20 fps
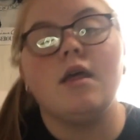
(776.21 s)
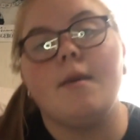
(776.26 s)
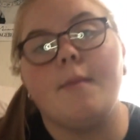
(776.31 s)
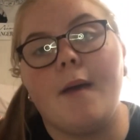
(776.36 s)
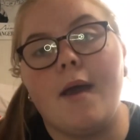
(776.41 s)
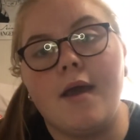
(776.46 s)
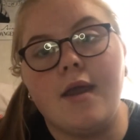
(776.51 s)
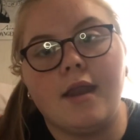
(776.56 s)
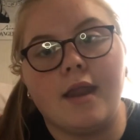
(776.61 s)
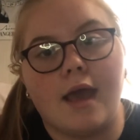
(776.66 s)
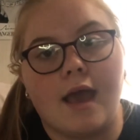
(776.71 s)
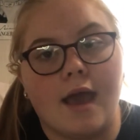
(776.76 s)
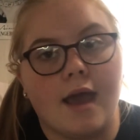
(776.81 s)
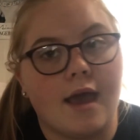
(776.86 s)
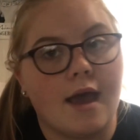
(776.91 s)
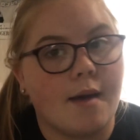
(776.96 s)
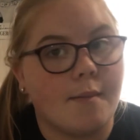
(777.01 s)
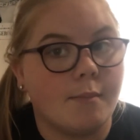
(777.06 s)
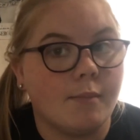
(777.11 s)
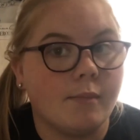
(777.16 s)
Apparently
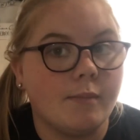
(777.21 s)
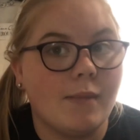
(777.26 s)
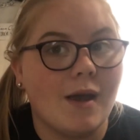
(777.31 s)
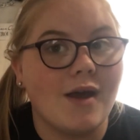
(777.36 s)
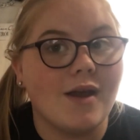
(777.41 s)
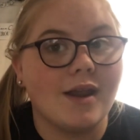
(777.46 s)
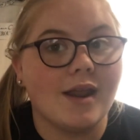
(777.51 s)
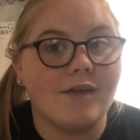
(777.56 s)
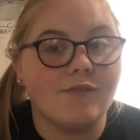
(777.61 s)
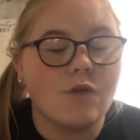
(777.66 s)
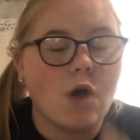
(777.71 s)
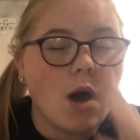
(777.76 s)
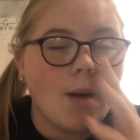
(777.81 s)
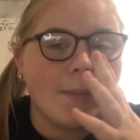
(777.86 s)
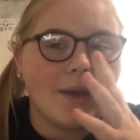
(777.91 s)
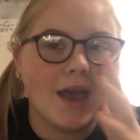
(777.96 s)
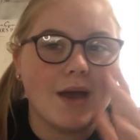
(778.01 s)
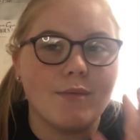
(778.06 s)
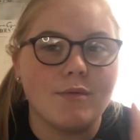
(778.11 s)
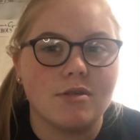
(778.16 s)
I am. Apparently I've got
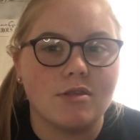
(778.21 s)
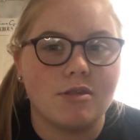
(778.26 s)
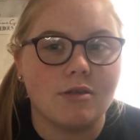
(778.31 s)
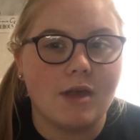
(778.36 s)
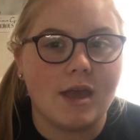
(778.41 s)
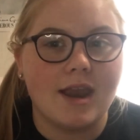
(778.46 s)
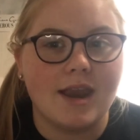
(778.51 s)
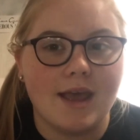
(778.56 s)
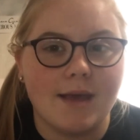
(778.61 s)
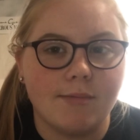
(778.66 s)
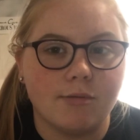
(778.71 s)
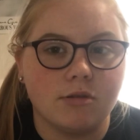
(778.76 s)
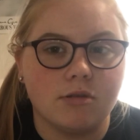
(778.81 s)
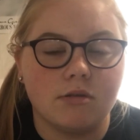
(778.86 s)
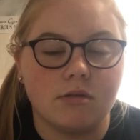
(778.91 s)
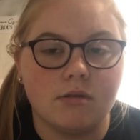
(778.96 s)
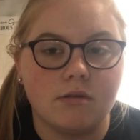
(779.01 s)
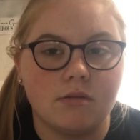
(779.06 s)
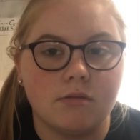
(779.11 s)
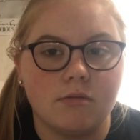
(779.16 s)
all my hours enabled
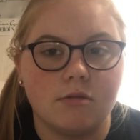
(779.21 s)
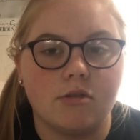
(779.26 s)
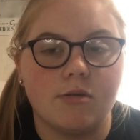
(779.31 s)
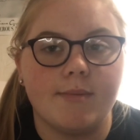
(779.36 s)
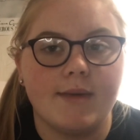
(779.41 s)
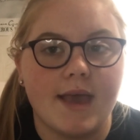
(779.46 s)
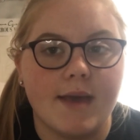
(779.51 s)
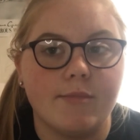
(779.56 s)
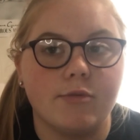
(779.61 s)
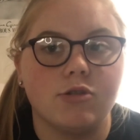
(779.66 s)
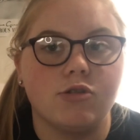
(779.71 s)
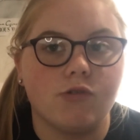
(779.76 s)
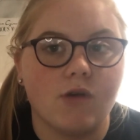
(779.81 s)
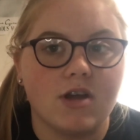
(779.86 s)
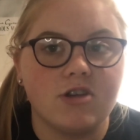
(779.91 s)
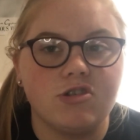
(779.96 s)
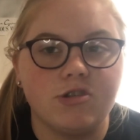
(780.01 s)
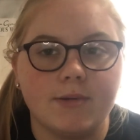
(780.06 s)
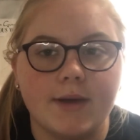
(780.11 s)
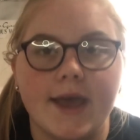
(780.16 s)
to be able to
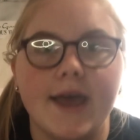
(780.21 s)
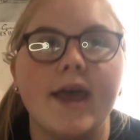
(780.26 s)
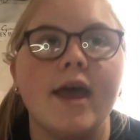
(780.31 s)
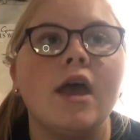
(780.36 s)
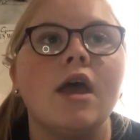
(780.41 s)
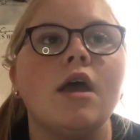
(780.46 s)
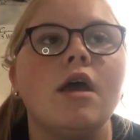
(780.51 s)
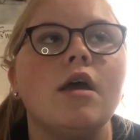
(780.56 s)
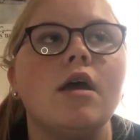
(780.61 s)
graduate.